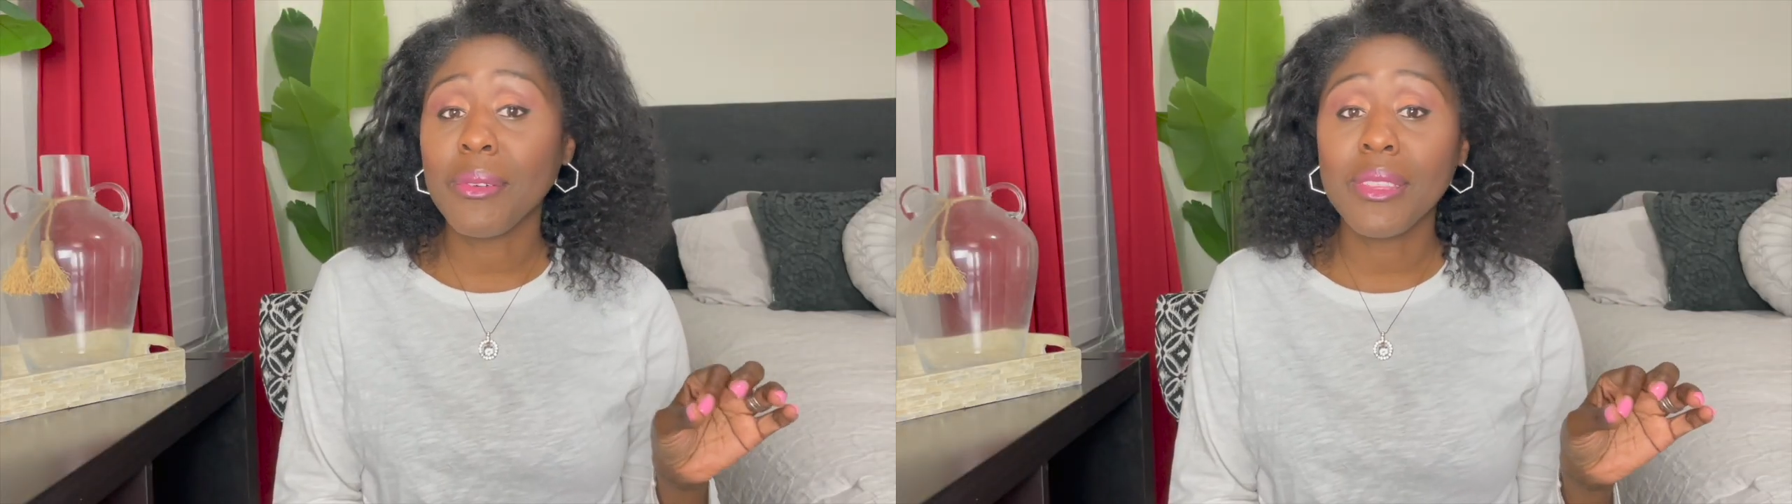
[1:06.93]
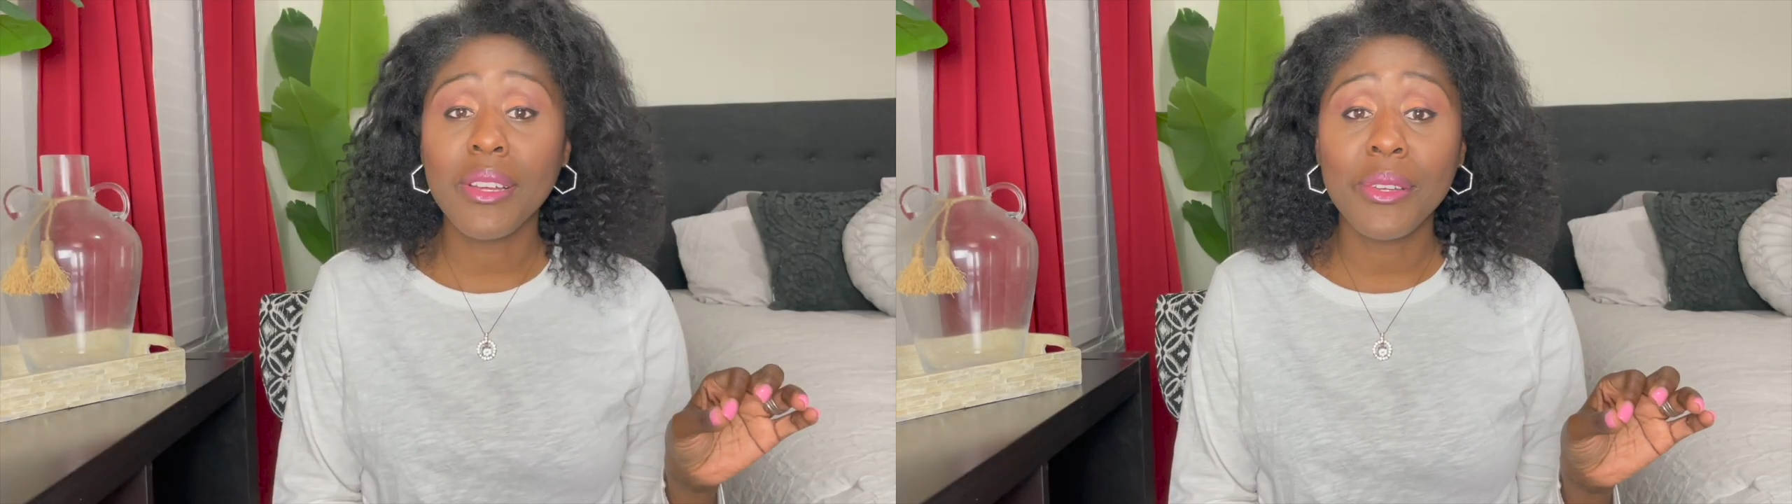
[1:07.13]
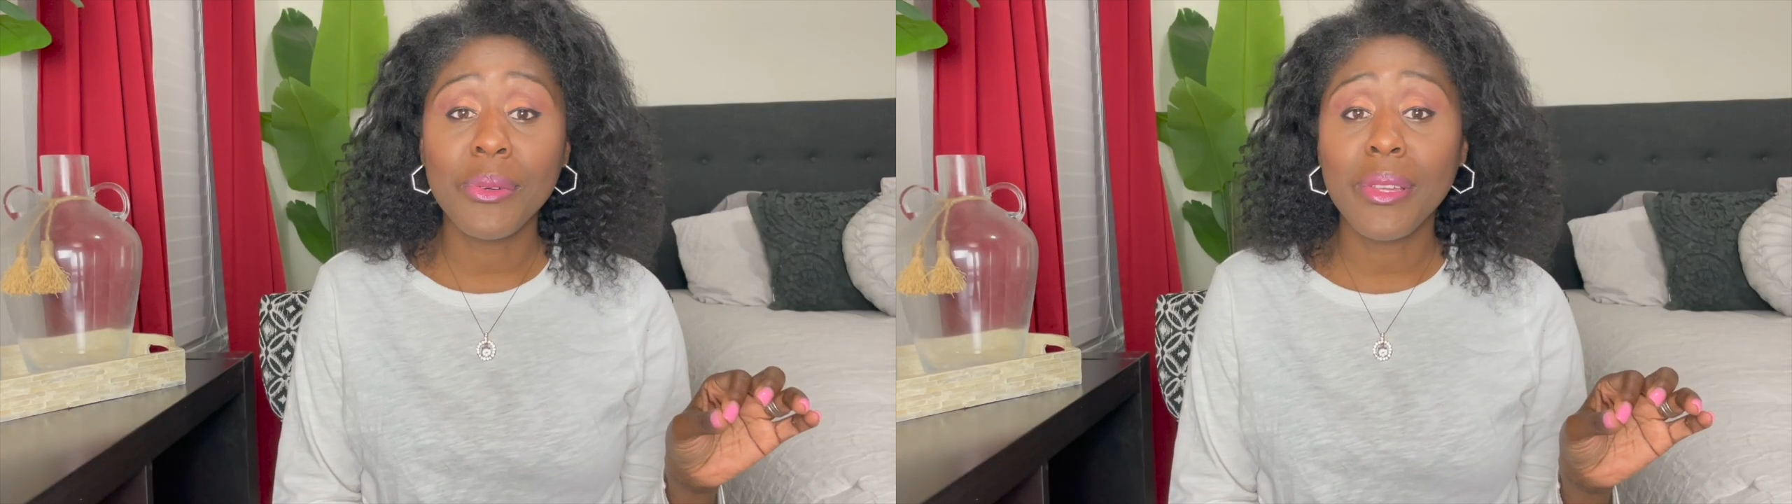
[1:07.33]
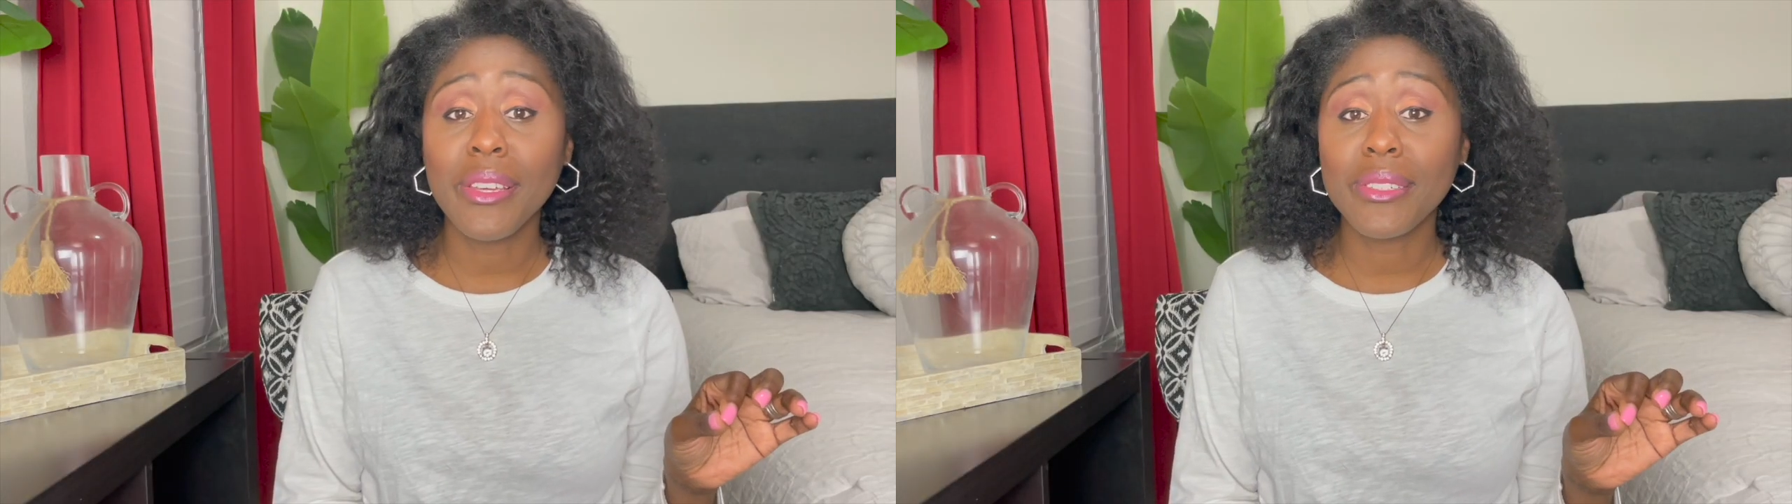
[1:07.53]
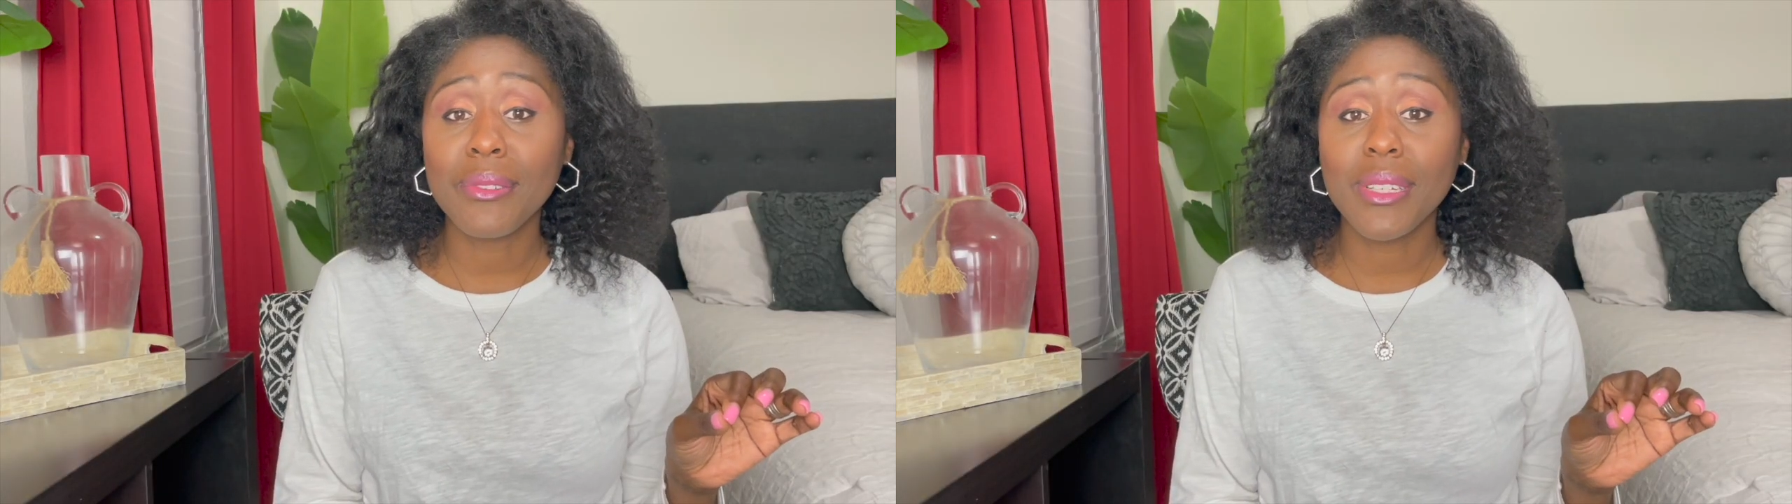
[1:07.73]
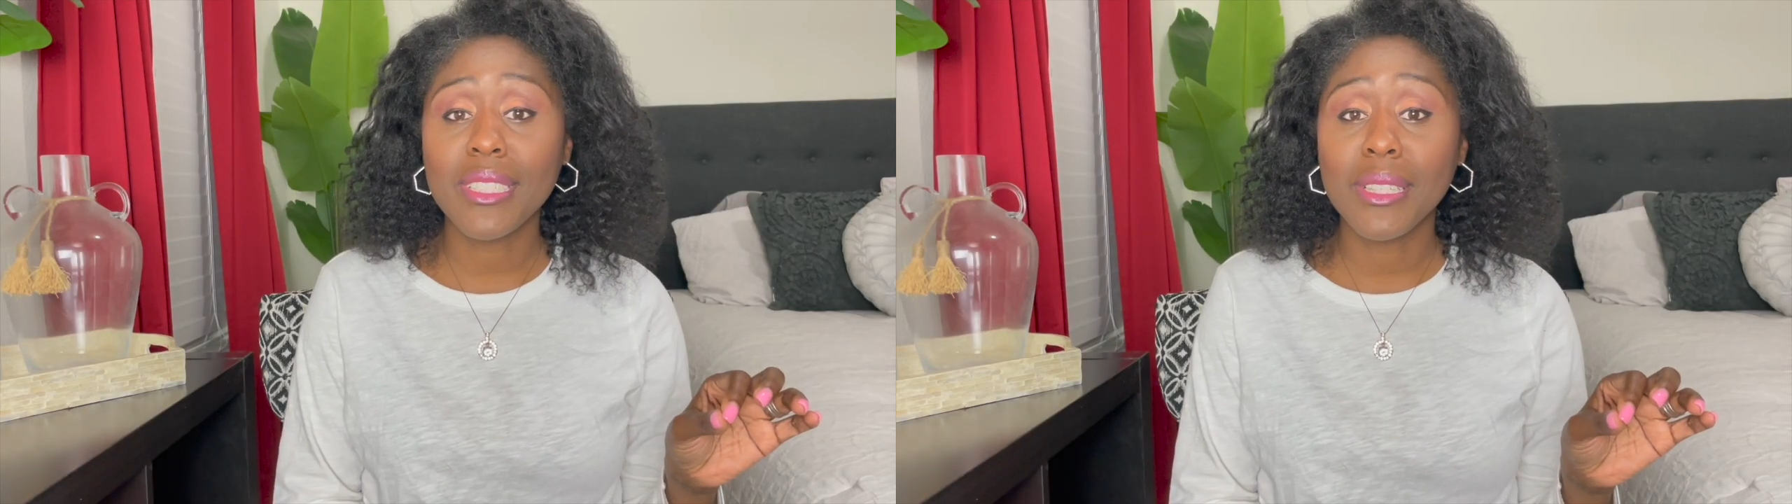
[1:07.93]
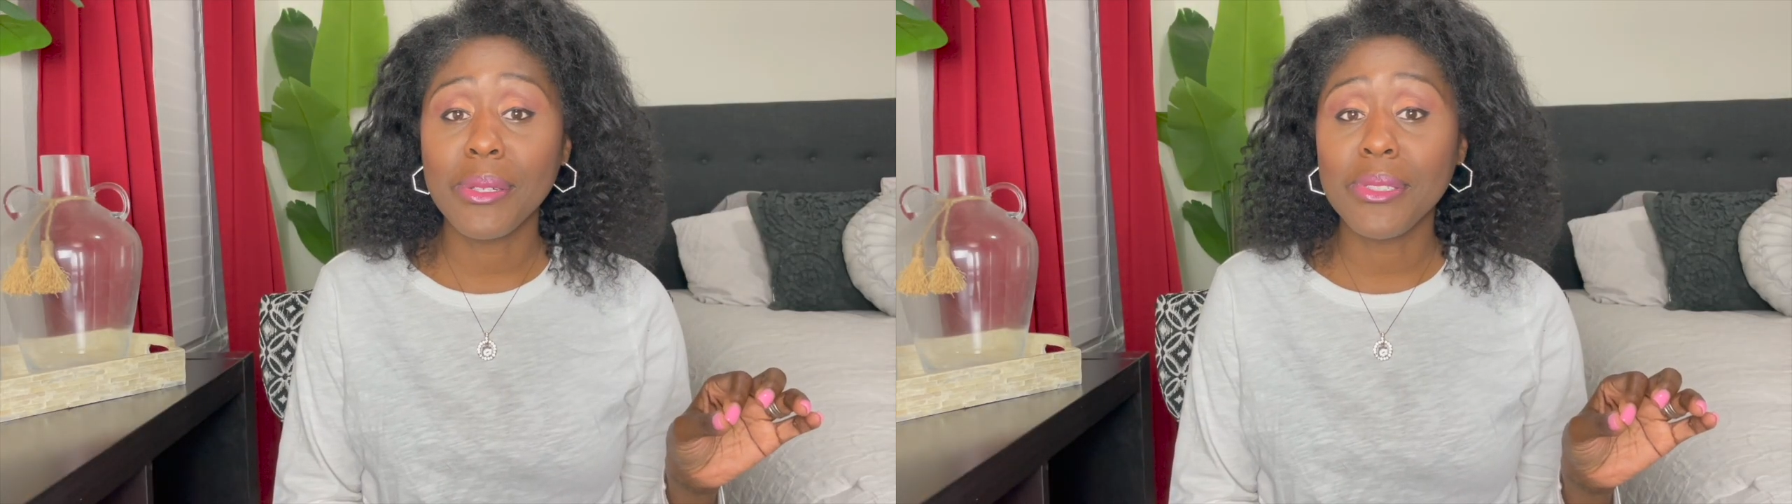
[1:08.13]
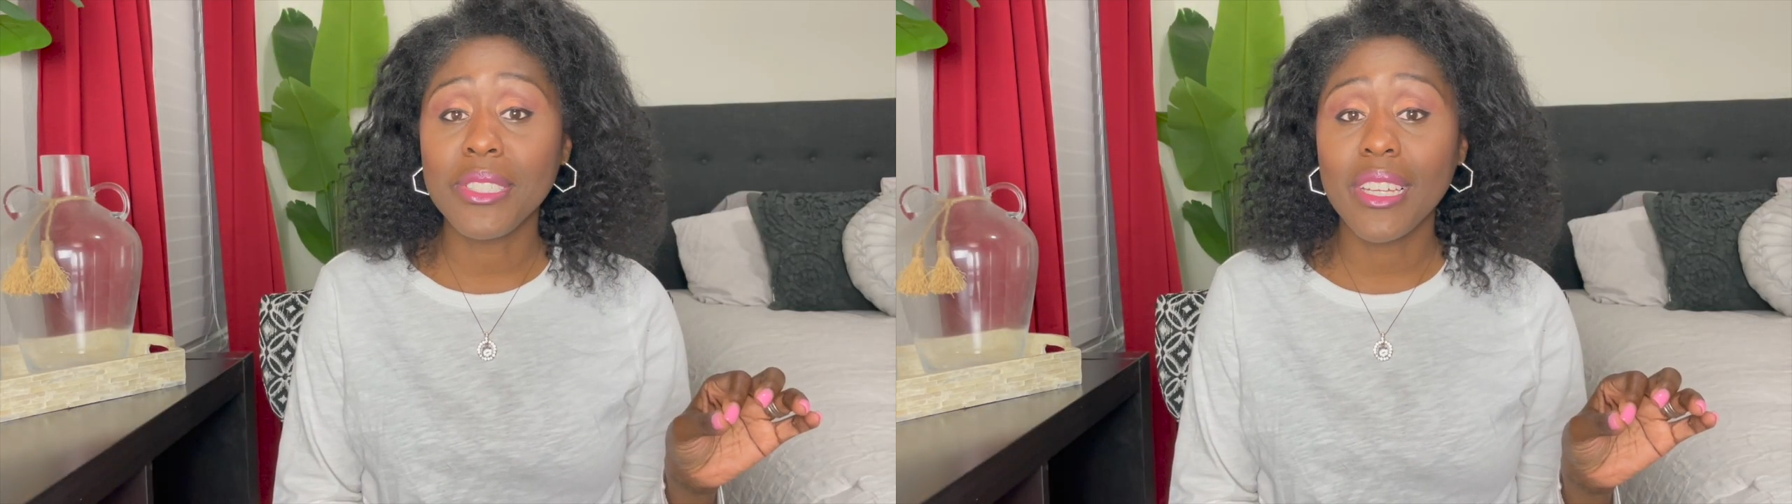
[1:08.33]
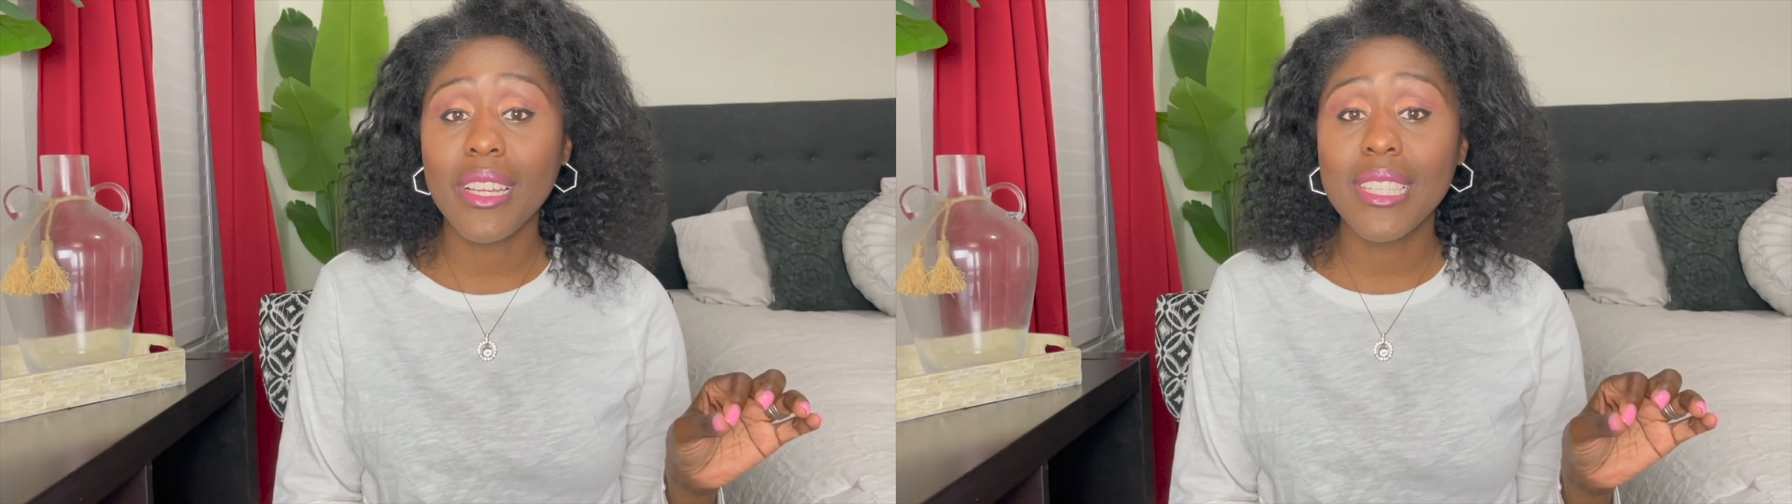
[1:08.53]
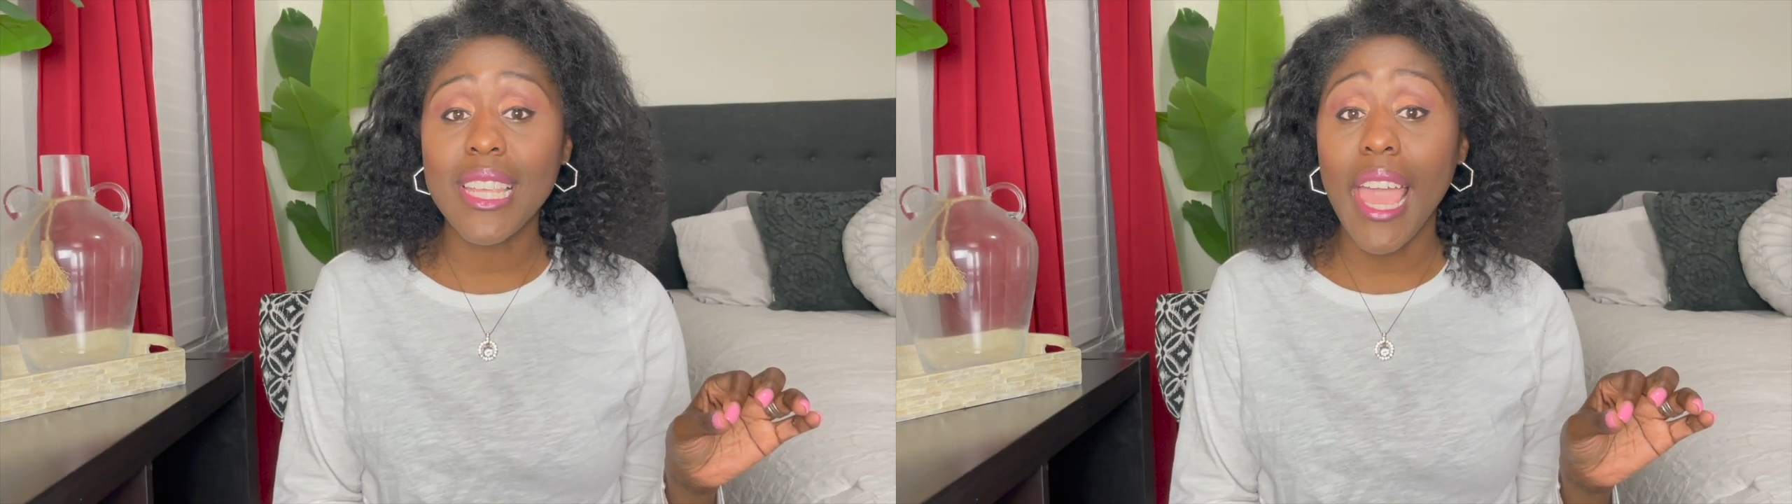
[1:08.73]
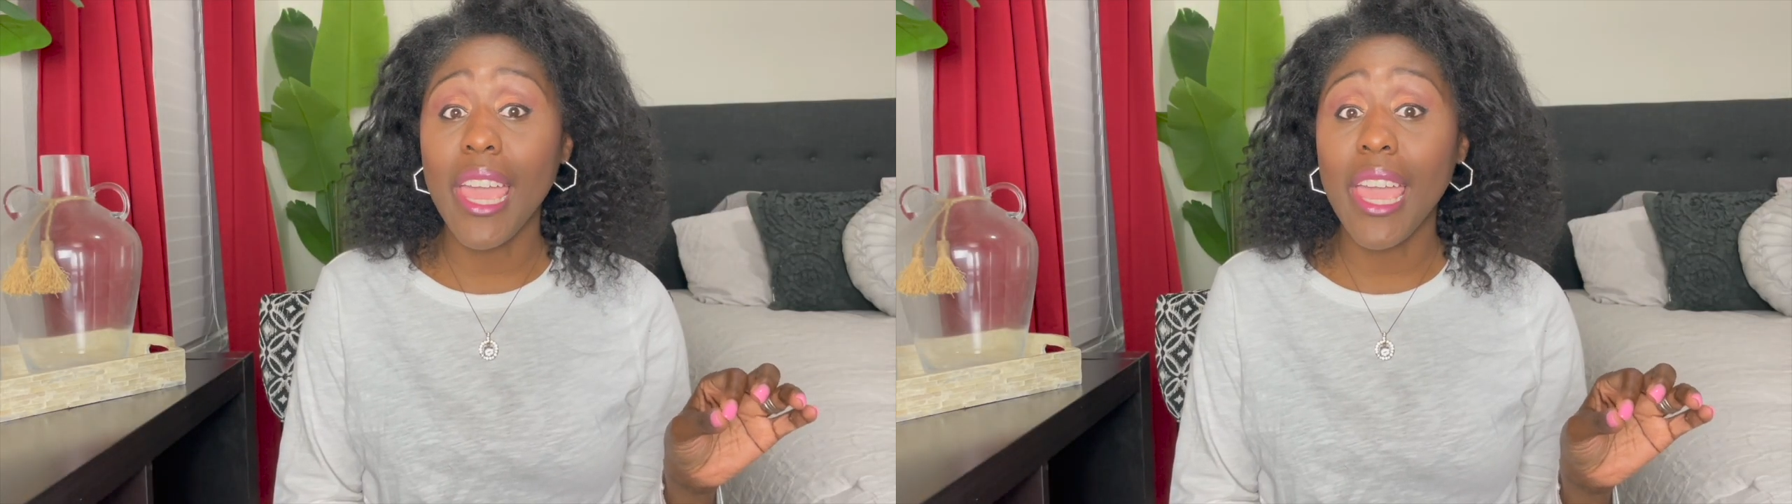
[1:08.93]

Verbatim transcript: with your New Year's resolutions,